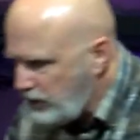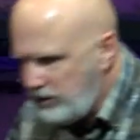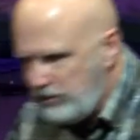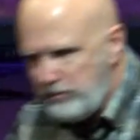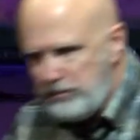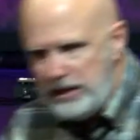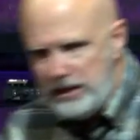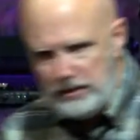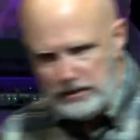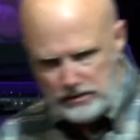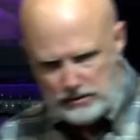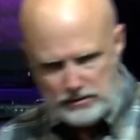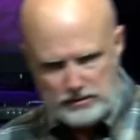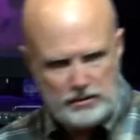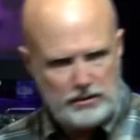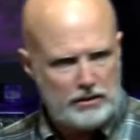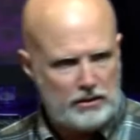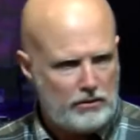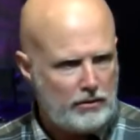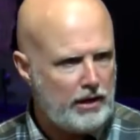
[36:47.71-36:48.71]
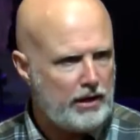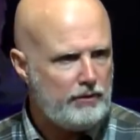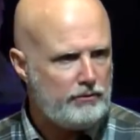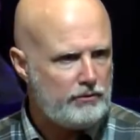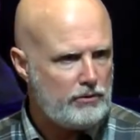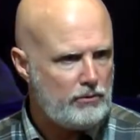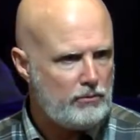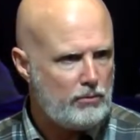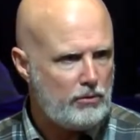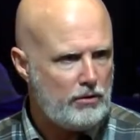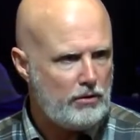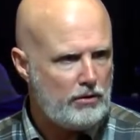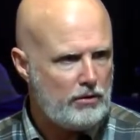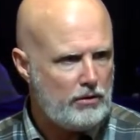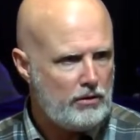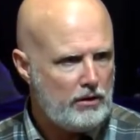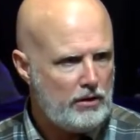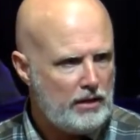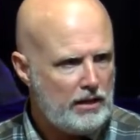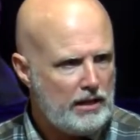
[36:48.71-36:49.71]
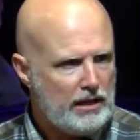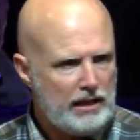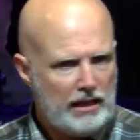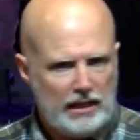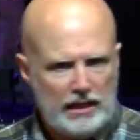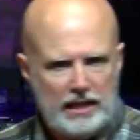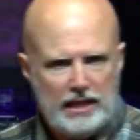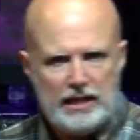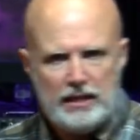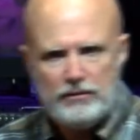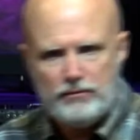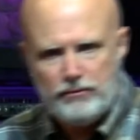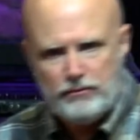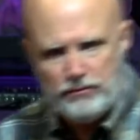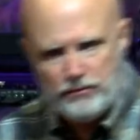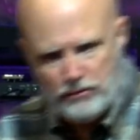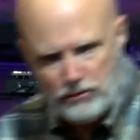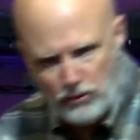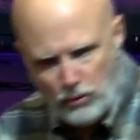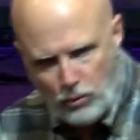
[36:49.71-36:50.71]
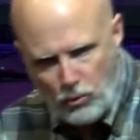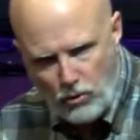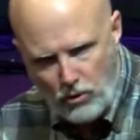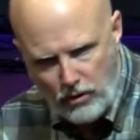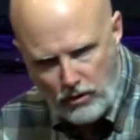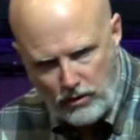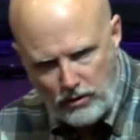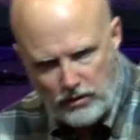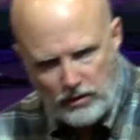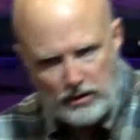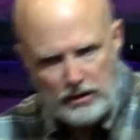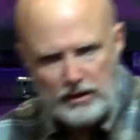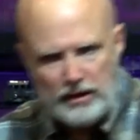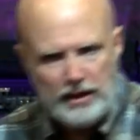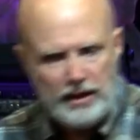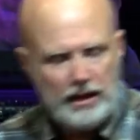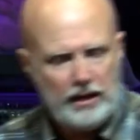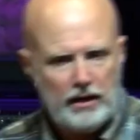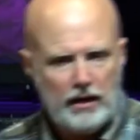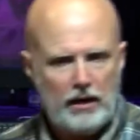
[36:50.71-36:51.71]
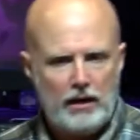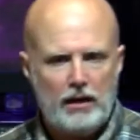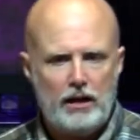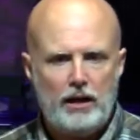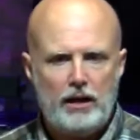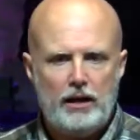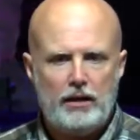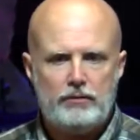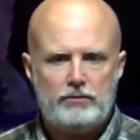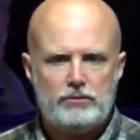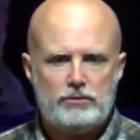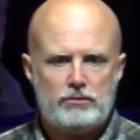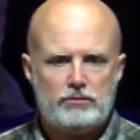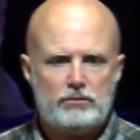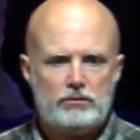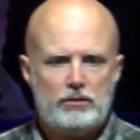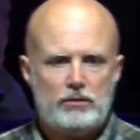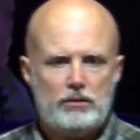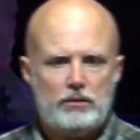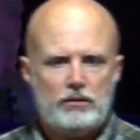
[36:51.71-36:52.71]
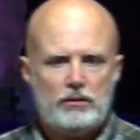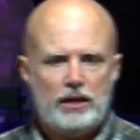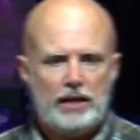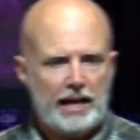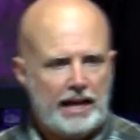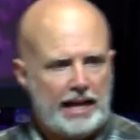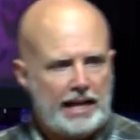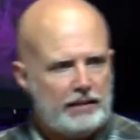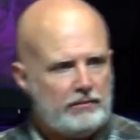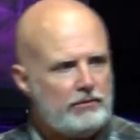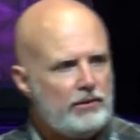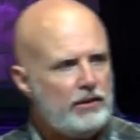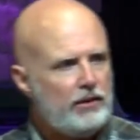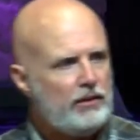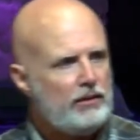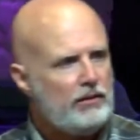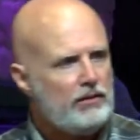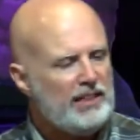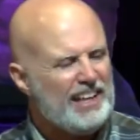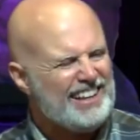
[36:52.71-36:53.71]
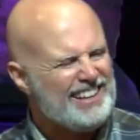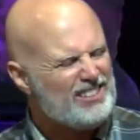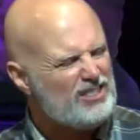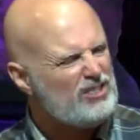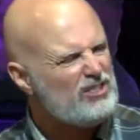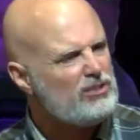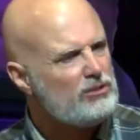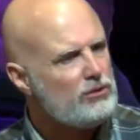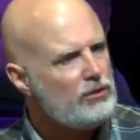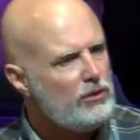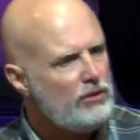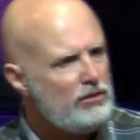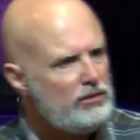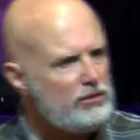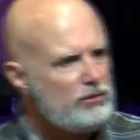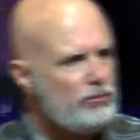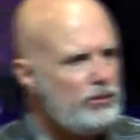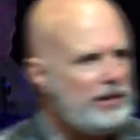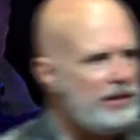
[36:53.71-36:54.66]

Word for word: with meekness the engrafted word. Live the word in our lives. And I got to tell you that as soon as